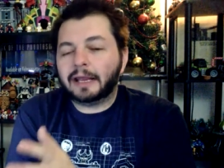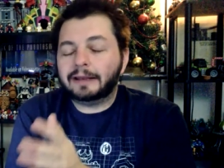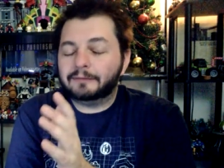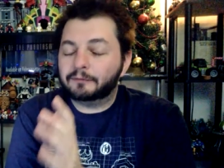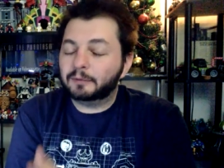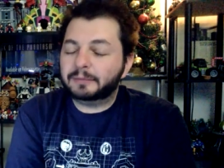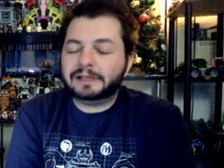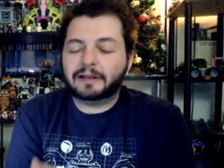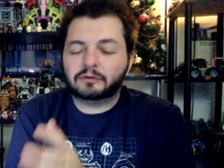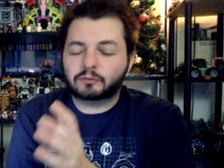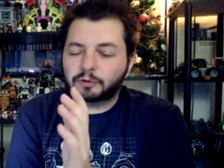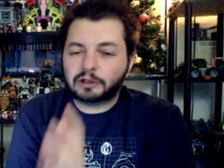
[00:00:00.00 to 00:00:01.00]
and for me
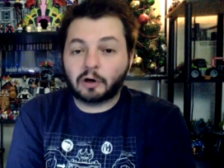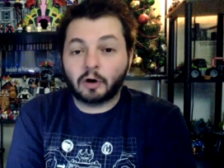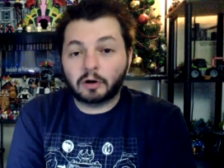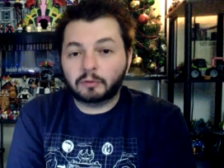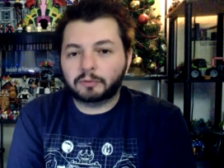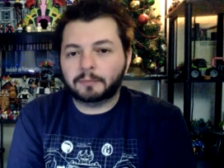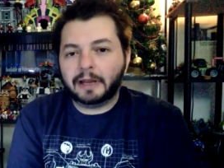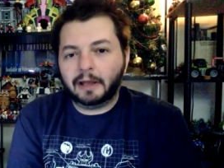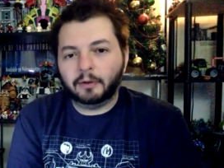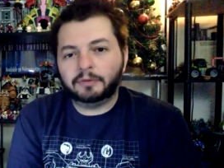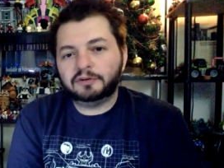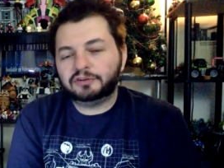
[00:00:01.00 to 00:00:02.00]
that's really hard with my
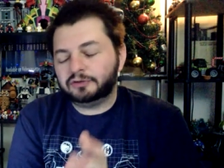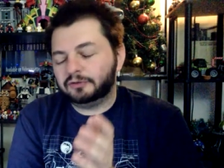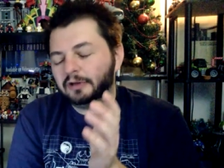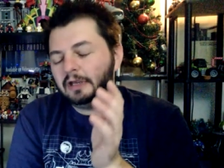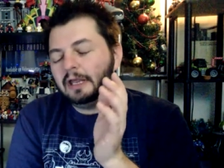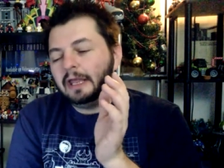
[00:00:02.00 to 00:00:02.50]
health issues